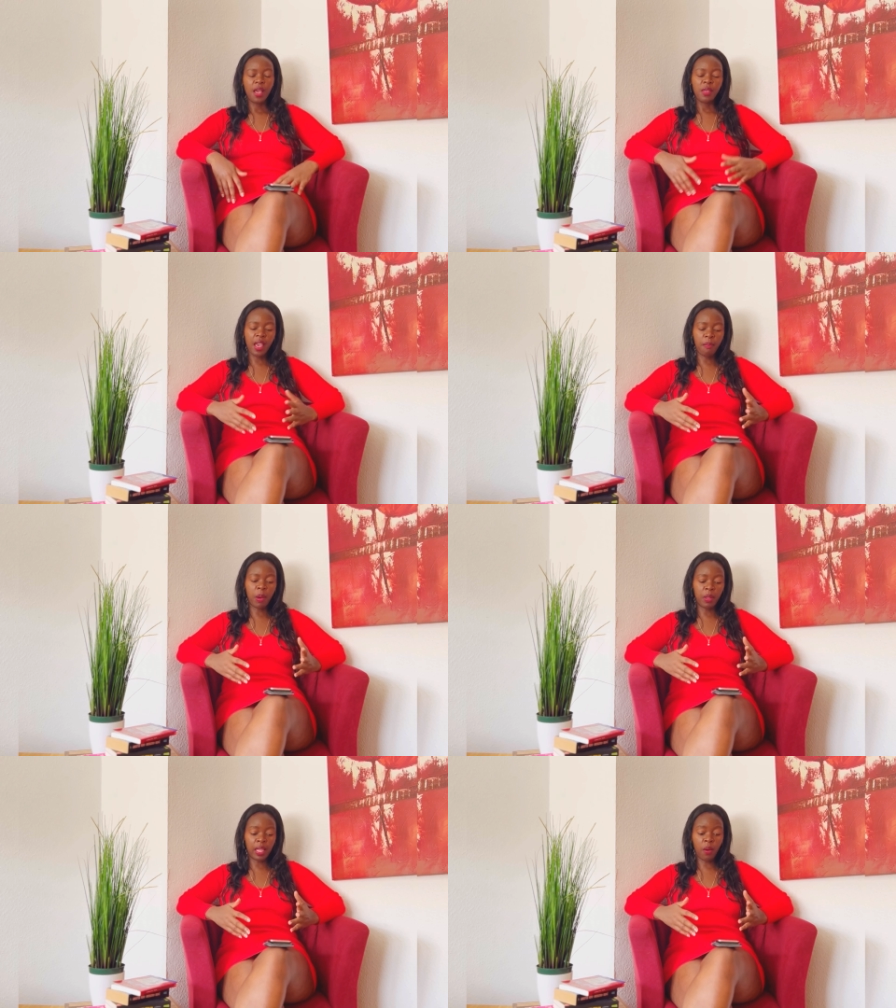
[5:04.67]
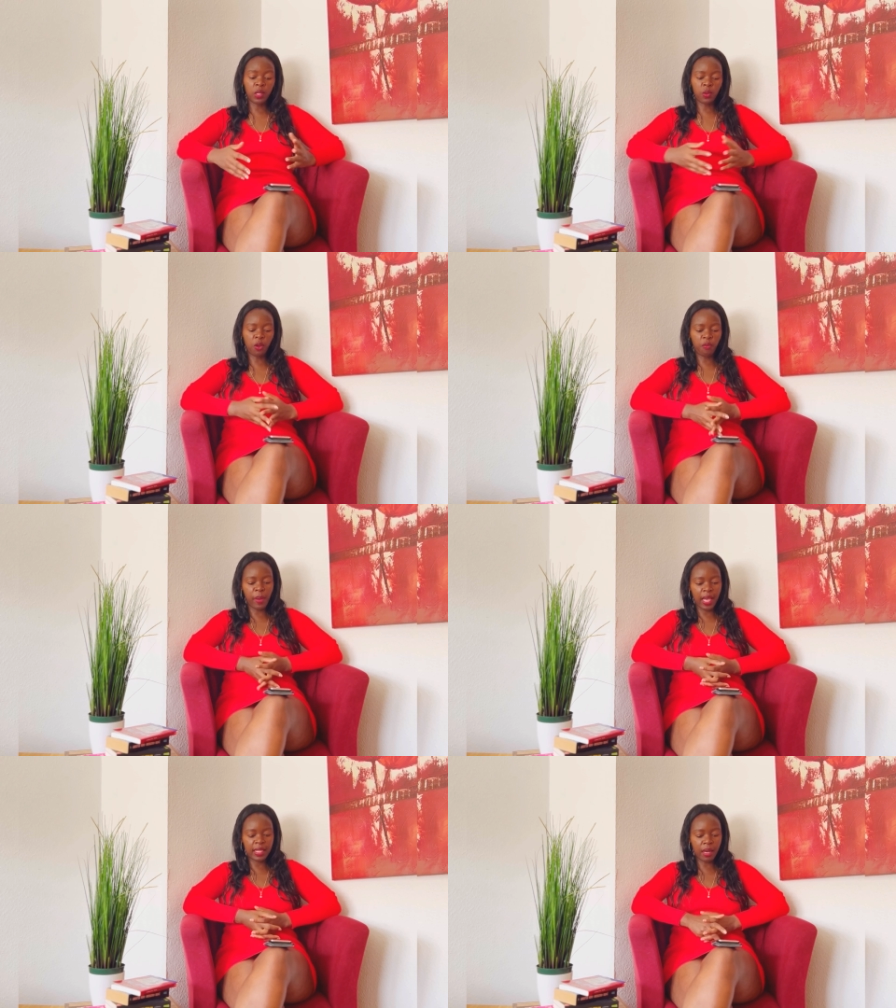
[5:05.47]
Yeah, but that was one of my
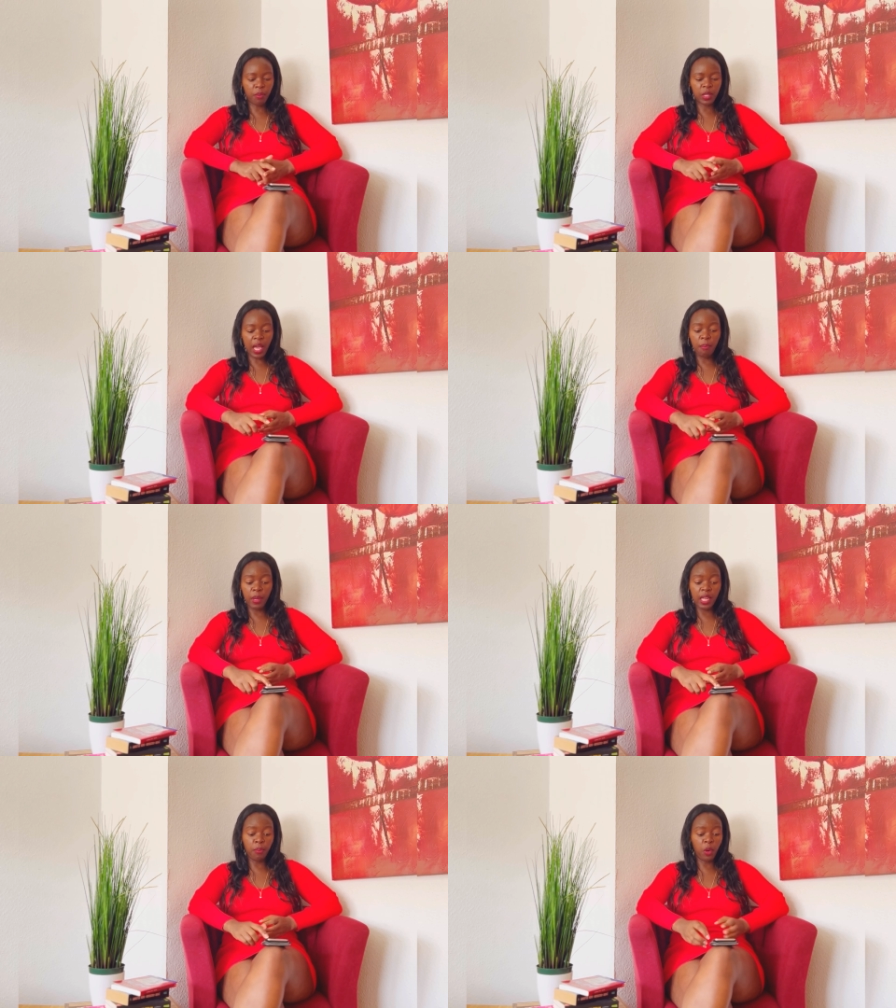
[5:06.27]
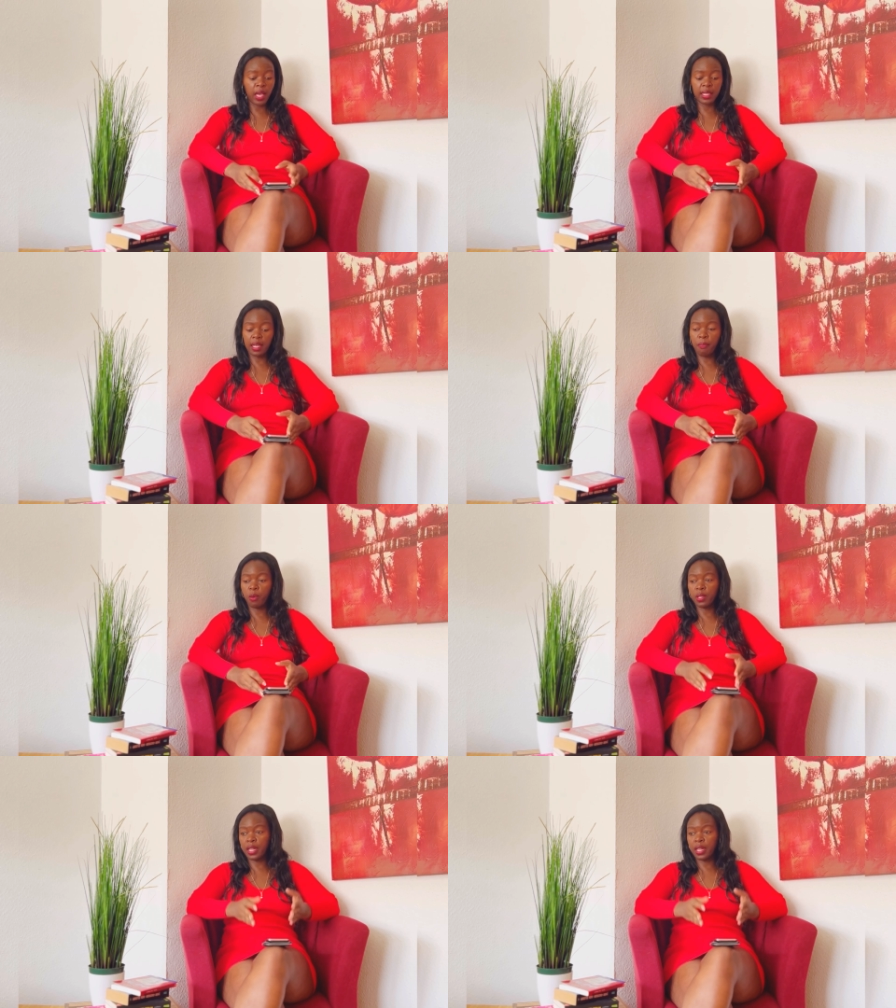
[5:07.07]
examples, and many more examples.